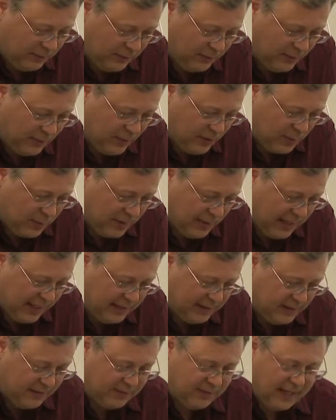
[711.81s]

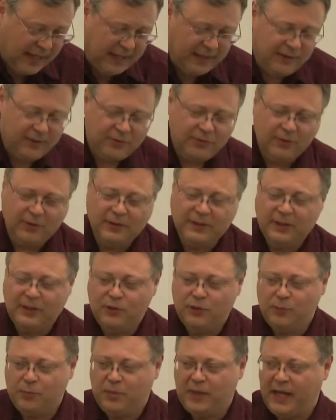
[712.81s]
similarity value for
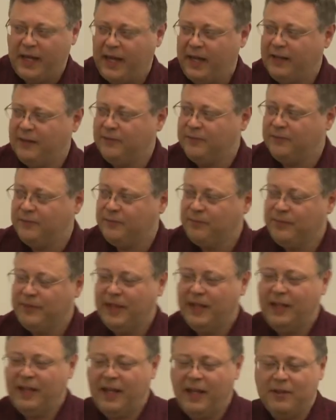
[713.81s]
each pair
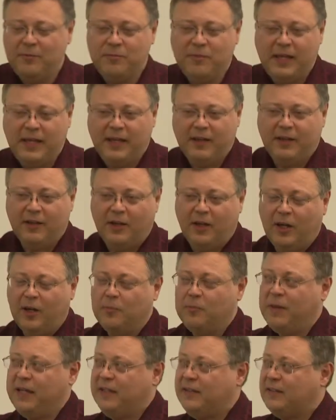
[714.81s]
and make a
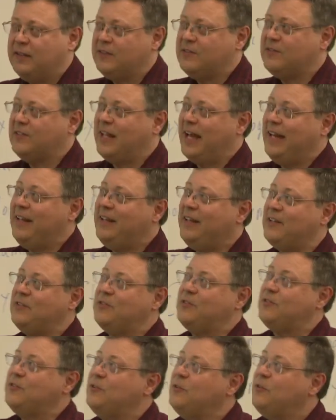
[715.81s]
matrix like this.